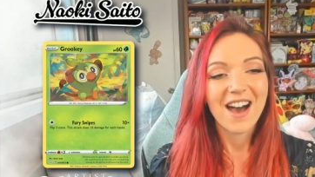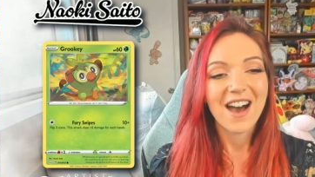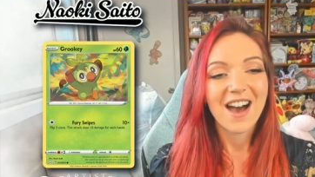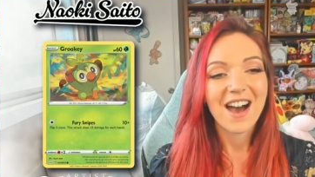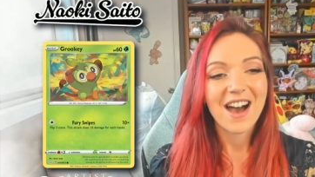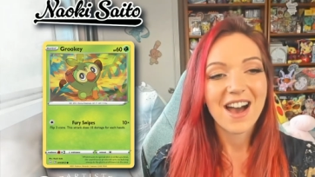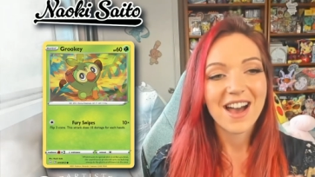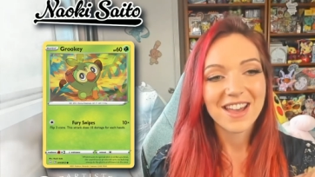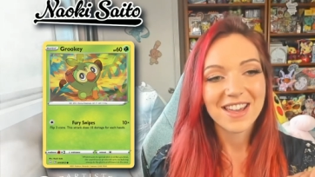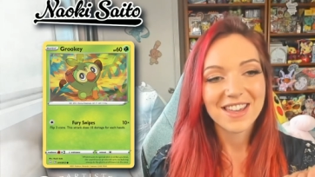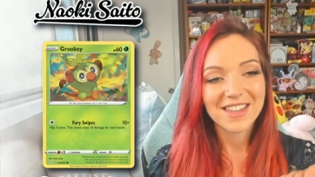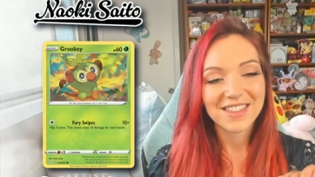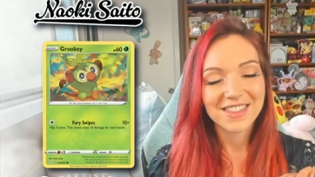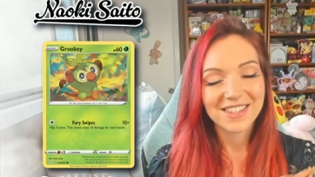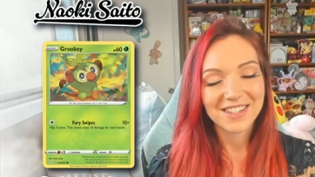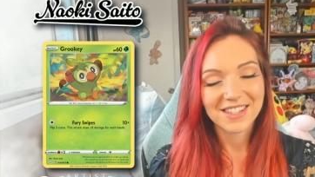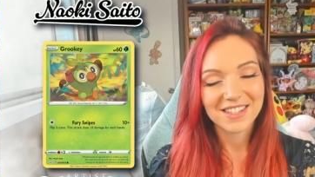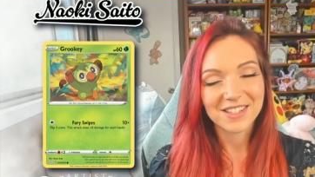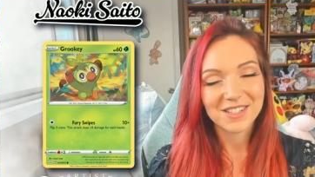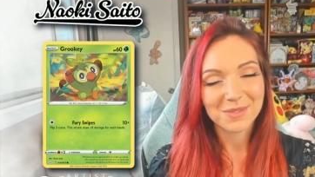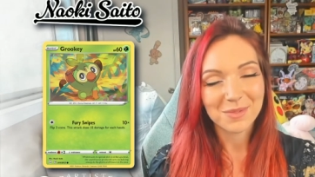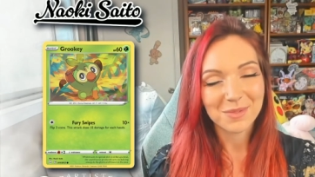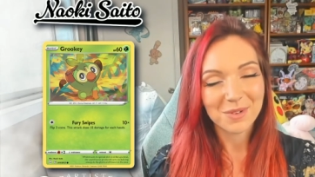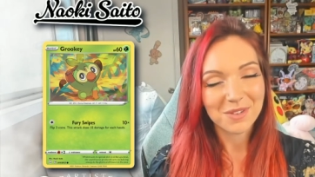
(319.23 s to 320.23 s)
I think
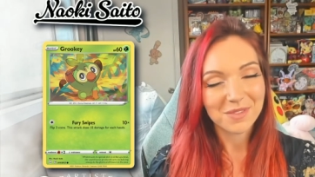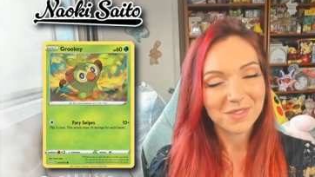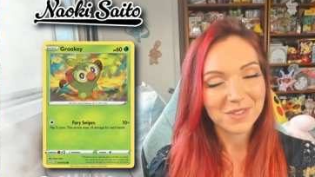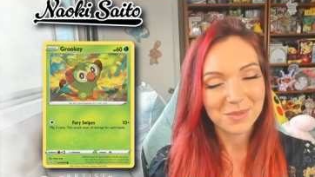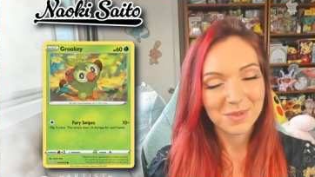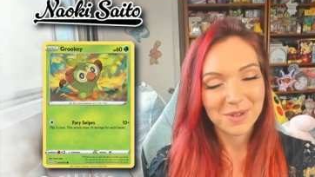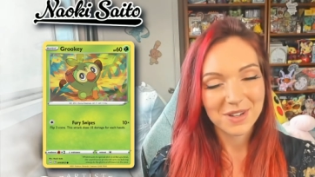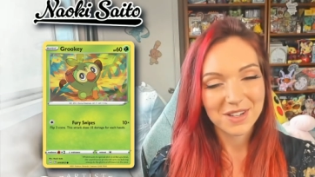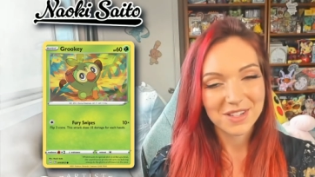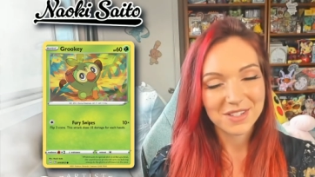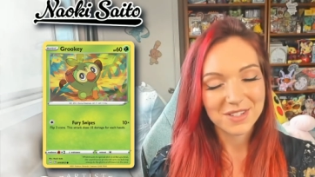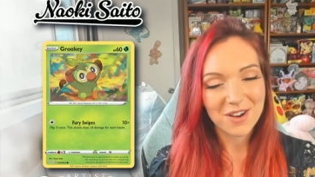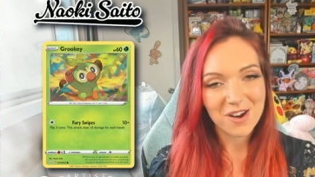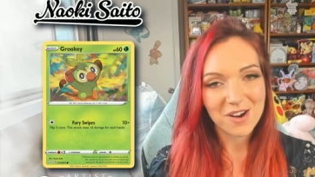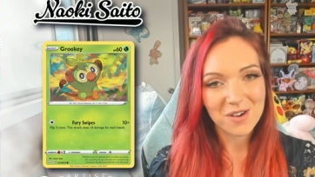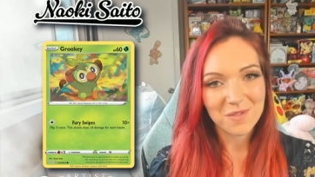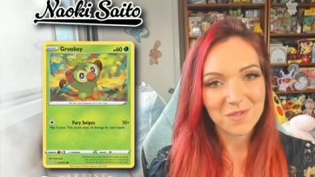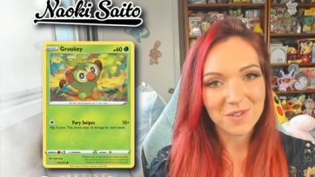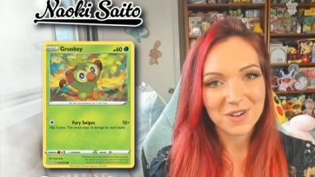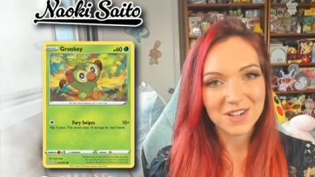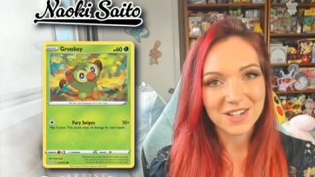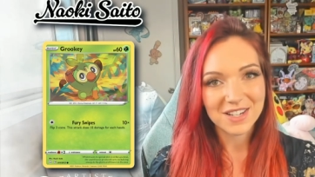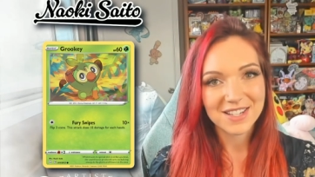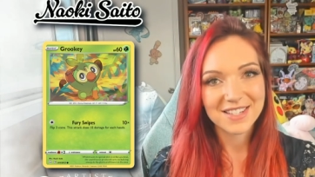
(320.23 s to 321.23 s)
it is one of the sweetest
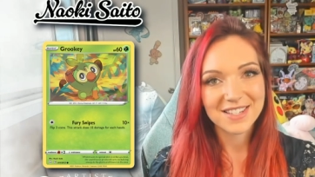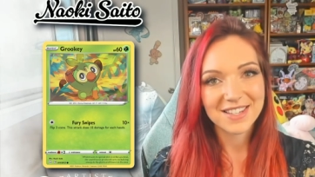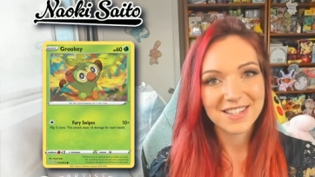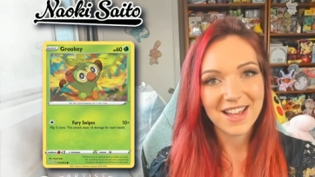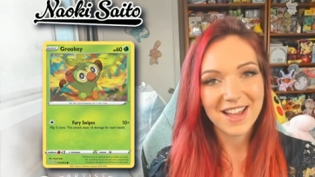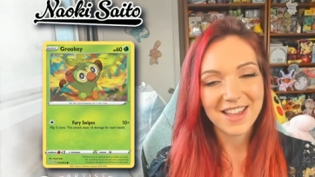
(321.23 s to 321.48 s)
artworks.